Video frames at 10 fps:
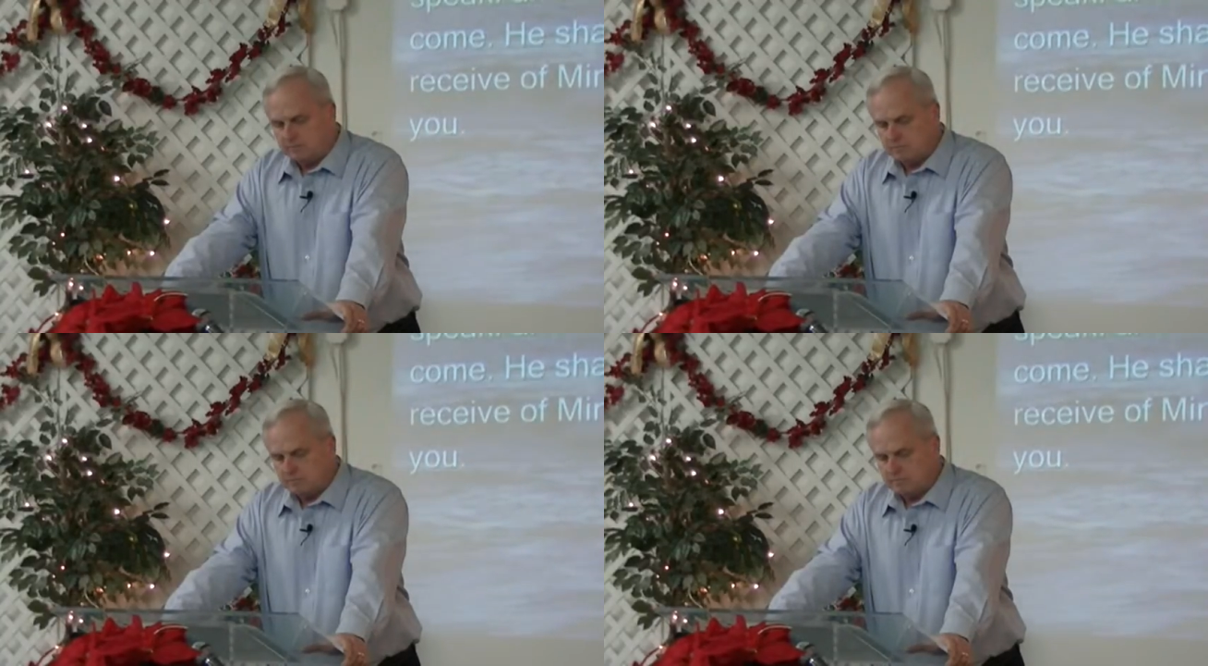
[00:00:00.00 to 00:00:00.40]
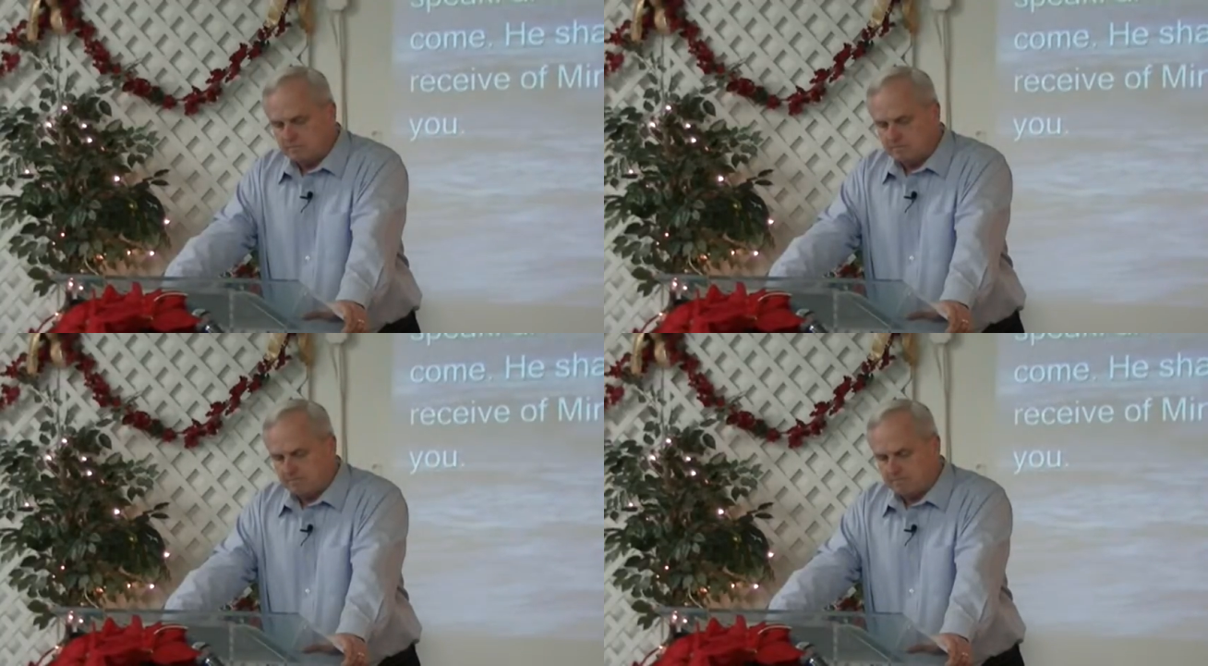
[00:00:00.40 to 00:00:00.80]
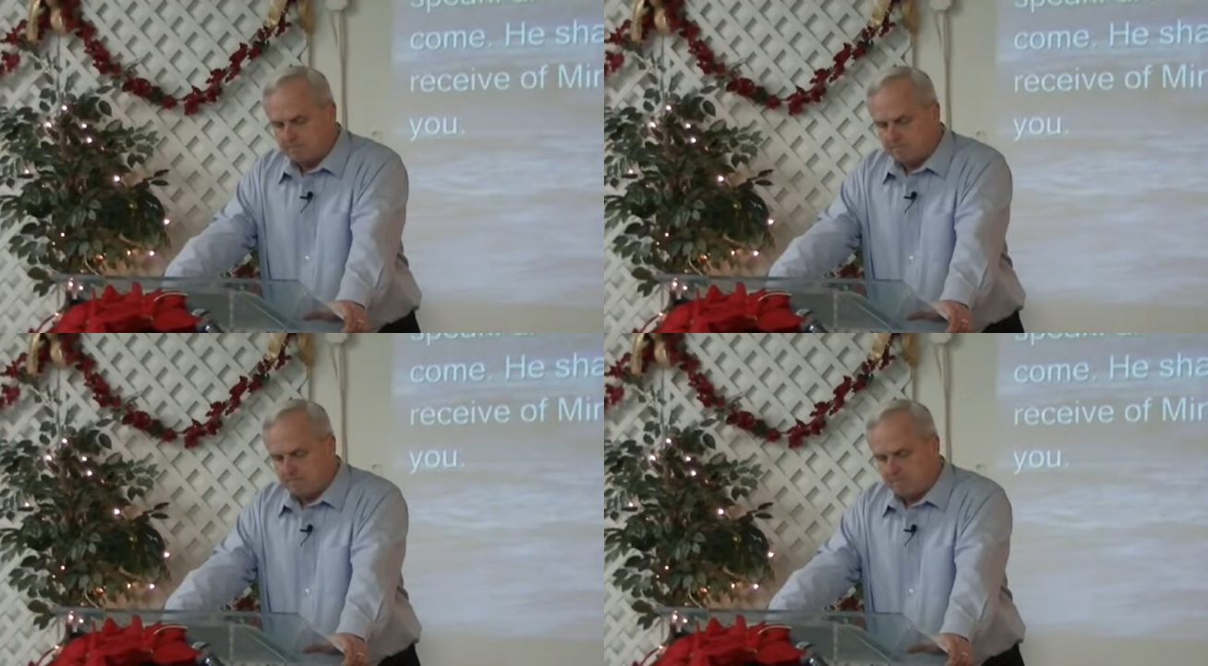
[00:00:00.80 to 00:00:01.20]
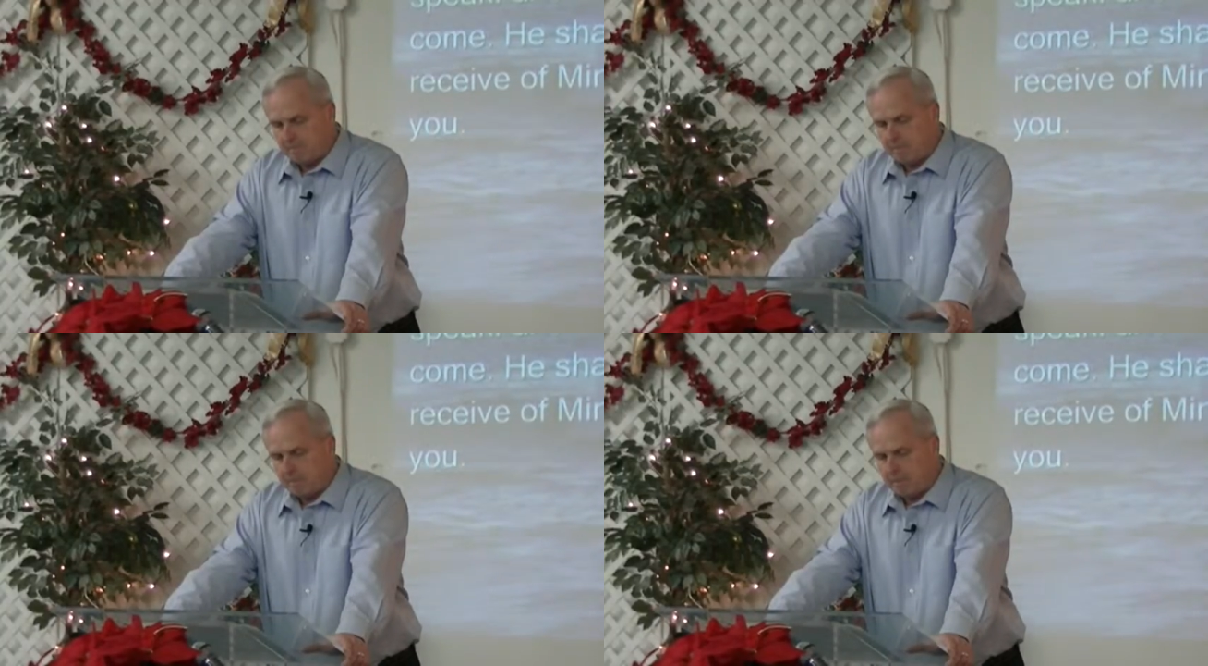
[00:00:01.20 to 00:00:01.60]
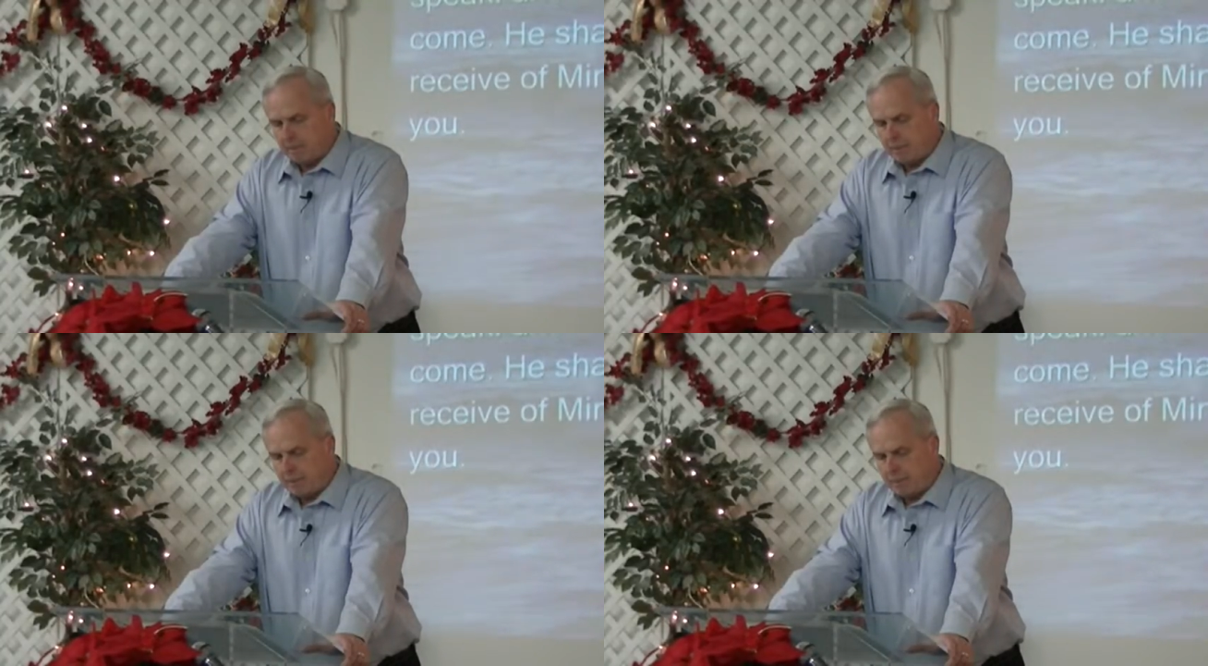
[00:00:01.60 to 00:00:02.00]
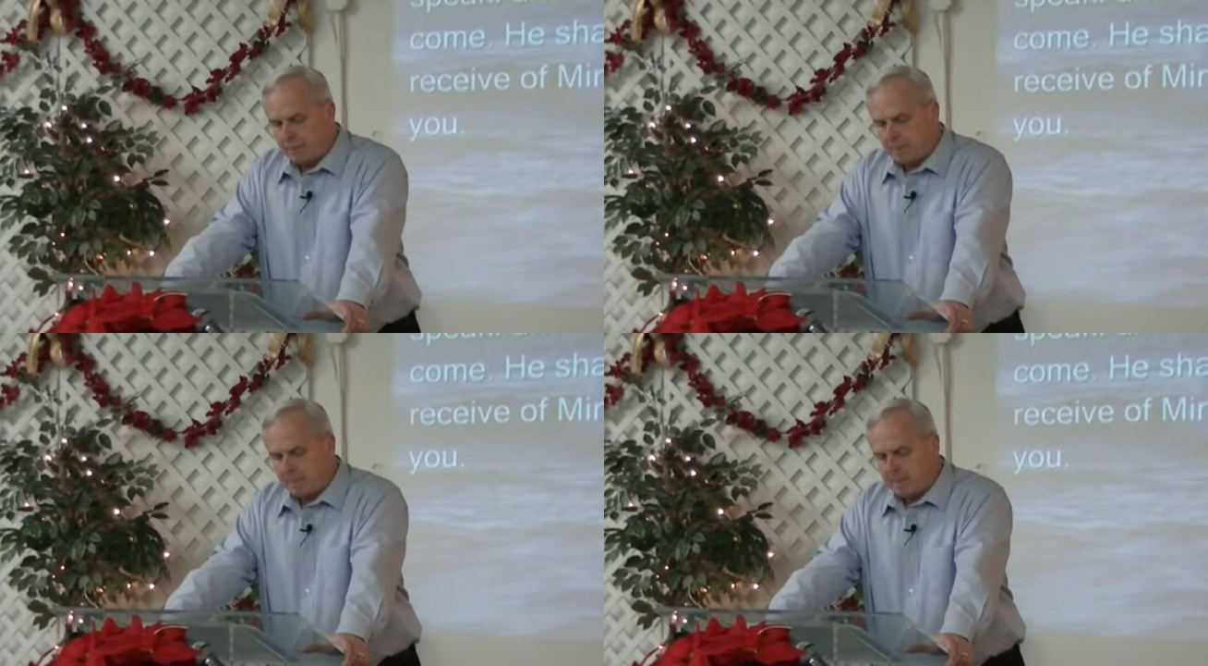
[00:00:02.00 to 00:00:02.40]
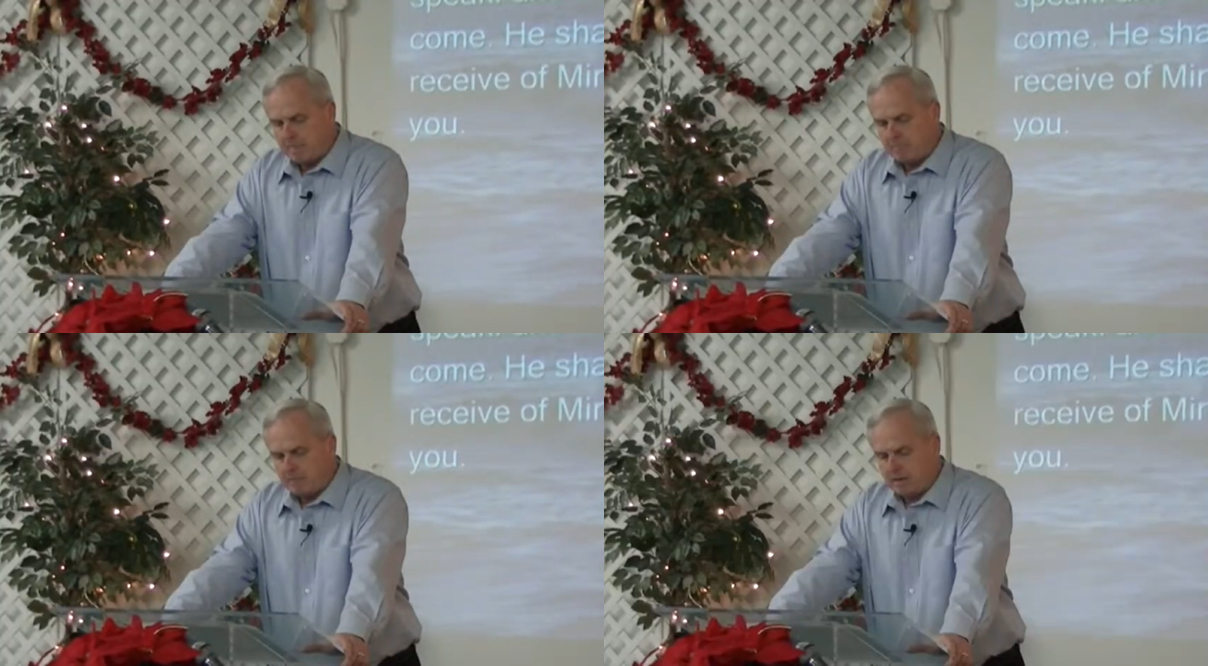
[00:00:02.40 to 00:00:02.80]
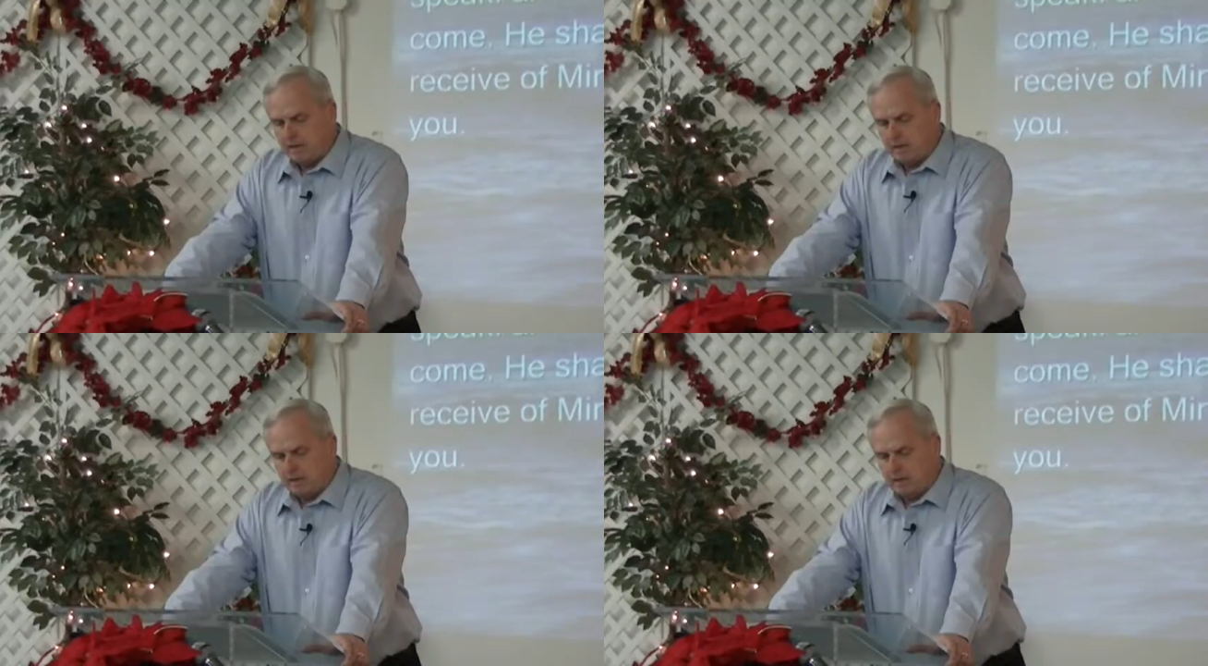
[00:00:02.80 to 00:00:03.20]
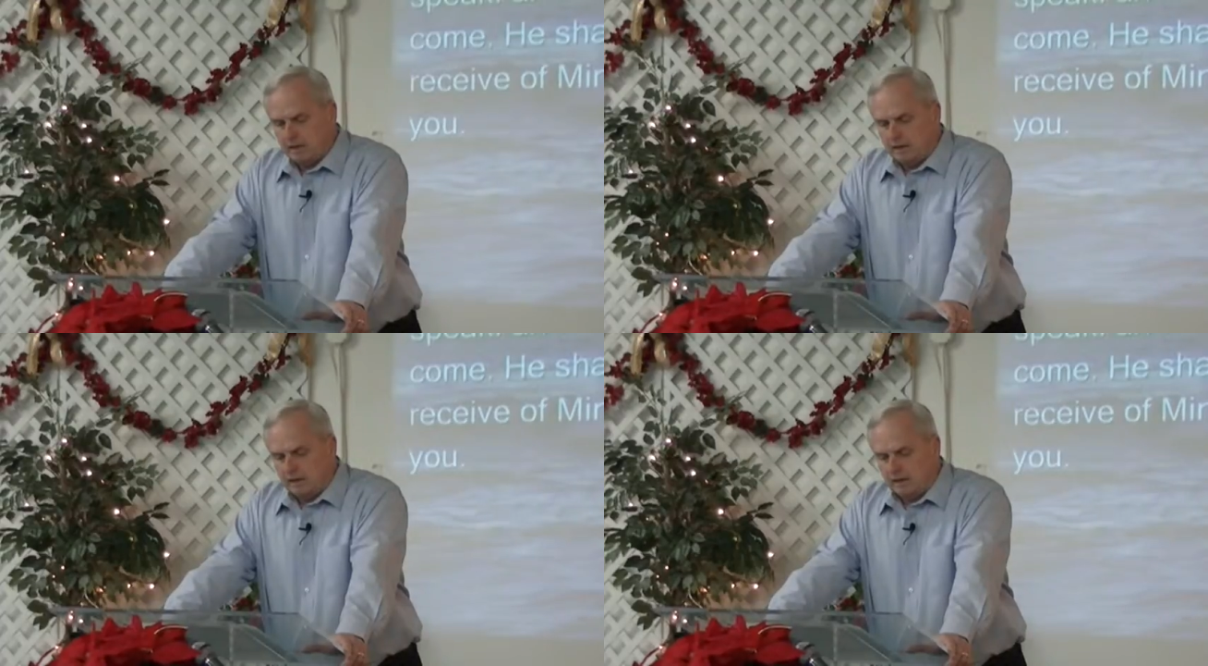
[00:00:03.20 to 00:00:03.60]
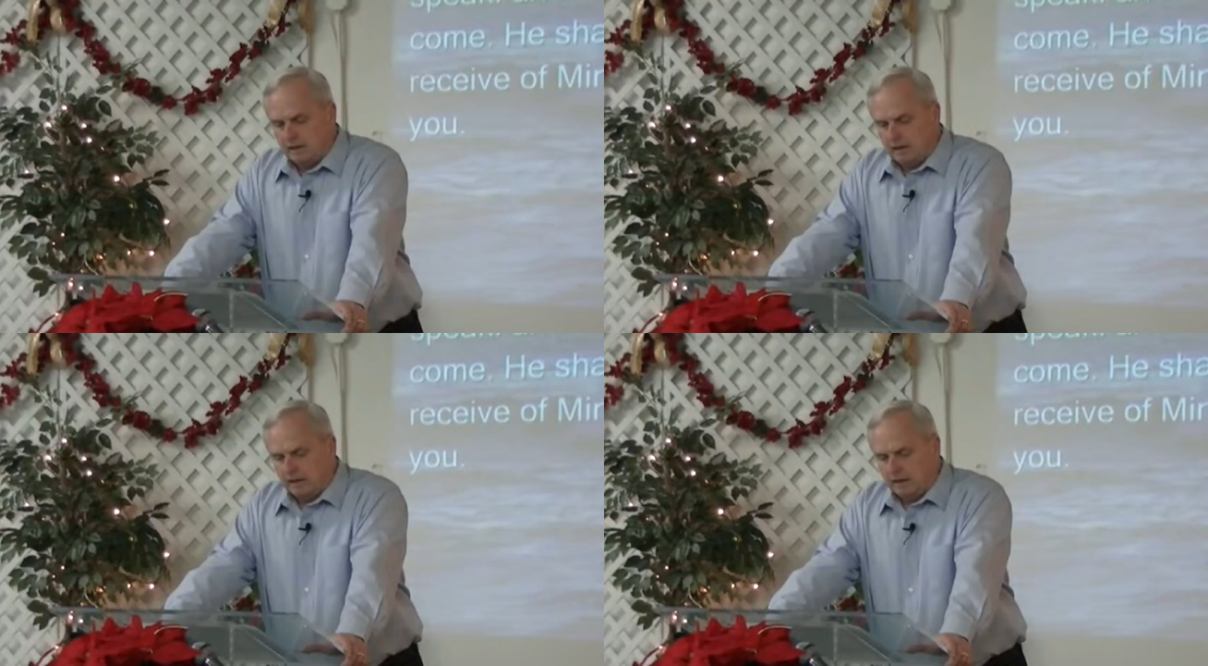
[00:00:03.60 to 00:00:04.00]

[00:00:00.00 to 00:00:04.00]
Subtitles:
Nobody speaks.